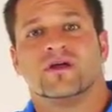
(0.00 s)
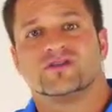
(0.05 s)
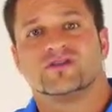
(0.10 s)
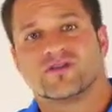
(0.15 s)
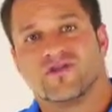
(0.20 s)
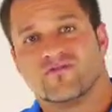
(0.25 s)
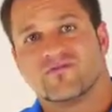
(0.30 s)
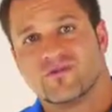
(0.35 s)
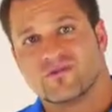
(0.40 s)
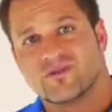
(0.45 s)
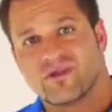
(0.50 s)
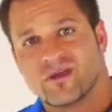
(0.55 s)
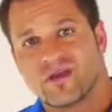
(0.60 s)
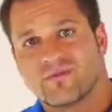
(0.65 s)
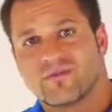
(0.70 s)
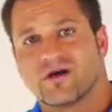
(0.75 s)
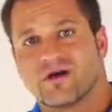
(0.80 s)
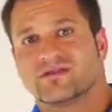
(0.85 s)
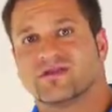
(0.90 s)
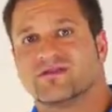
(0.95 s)
So if you think
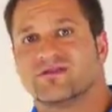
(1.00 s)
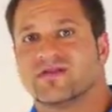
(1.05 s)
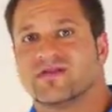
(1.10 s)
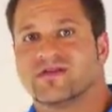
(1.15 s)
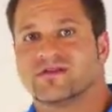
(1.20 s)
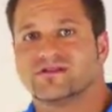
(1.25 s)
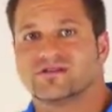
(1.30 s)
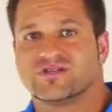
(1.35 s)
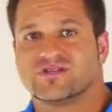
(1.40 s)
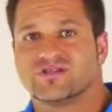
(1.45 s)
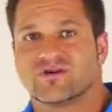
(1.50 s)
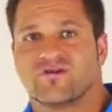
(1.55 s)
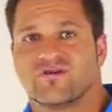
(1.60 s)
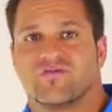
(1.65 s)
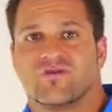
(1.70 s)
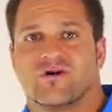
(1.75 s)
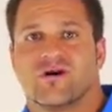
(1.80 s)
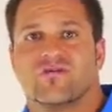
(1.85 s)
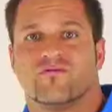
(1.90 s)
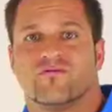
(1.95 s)
about the things that you're
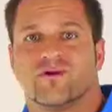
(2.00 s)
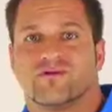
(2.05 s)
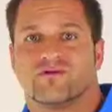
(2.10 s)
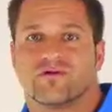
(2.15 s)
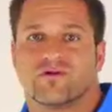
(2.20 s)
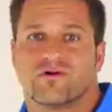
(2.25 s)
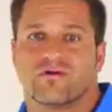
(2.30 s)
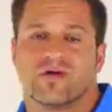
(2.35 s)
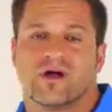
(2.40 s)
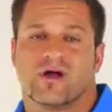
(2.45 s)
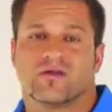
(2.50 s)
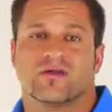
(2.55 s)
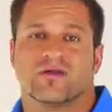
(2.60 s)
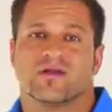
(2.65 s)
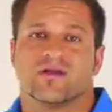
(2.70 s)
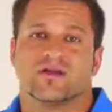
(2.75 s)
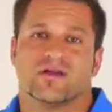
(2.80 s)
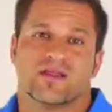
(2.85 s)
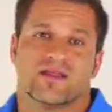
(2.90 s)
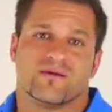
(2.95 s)
involved with or around on
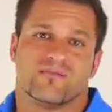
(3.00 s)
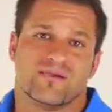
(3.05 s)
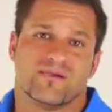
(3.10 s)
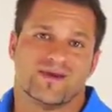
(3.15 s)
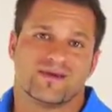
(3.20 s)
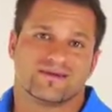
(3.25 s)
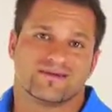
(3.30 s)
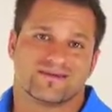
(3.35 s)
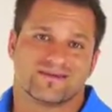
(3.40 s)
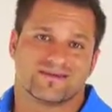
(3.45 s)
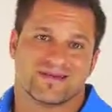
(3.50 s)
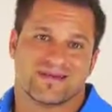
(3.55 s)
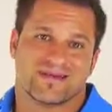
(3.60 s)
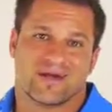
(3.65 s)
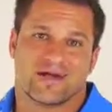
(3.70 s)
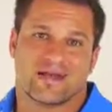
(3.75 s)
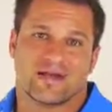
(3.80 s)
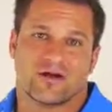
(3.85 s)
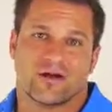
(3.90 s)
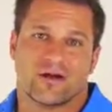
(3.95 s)
a daily basis and
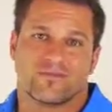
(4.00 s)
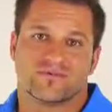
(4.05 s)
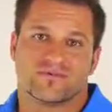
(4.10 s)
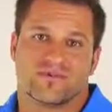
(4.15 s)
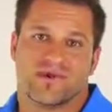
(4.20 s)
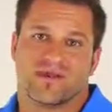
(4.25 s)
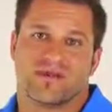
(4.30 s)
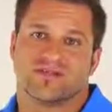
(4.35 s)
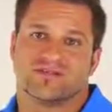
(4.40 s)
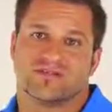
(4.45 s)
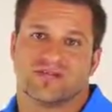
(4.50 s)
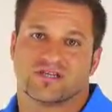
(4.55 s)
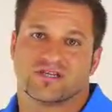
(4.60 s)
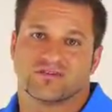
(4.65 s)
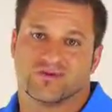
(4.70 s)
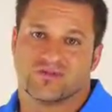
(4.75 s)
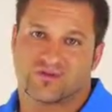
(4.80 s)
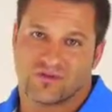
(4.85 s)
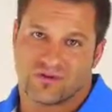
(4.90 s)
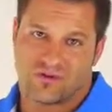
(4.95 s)
kind of help to make
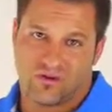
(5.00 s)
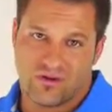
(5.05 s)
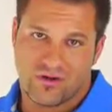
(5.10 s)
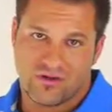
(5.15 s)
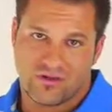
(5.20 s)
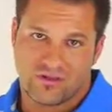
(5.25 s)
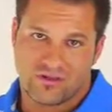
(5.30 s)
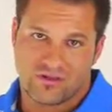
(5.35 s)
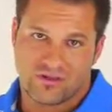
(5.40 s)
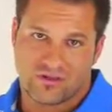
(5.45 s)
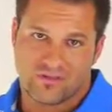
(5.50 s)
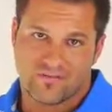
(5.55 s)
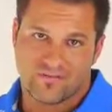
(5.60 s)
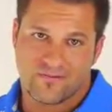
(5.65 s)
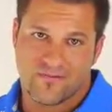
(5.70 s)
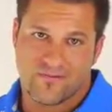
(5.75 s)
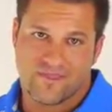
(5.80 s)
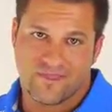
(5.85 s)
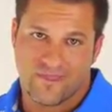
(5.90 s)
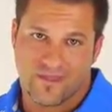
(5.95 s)
adjustments with those,
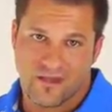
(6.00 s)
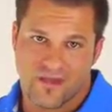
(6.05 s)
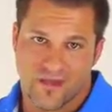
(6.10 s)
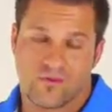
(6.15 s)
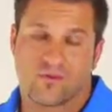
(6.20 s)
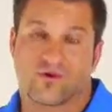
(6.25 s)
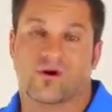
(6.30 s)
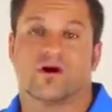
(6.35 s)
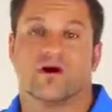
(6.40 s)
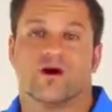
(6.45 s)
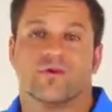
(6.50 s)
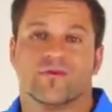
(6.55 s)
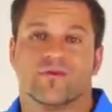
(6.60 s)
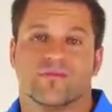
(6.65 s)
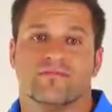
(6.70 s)
it will help